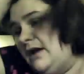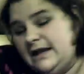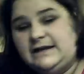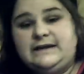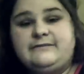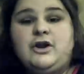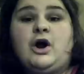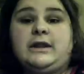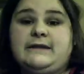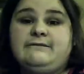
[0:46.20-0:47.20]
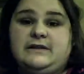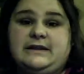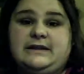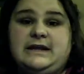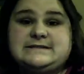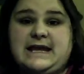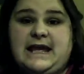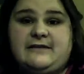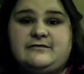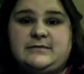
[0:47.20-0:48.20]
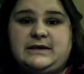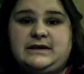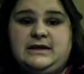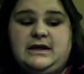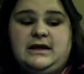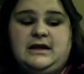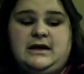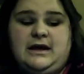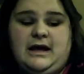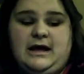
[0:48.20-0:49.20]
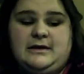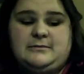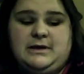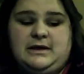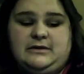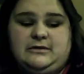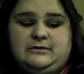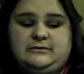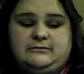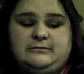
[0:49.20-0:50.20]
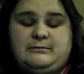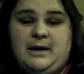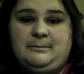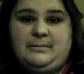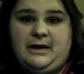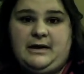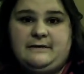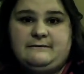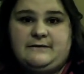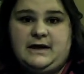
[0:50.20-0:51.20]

didn't even hardly feel it because they gave me a little bump of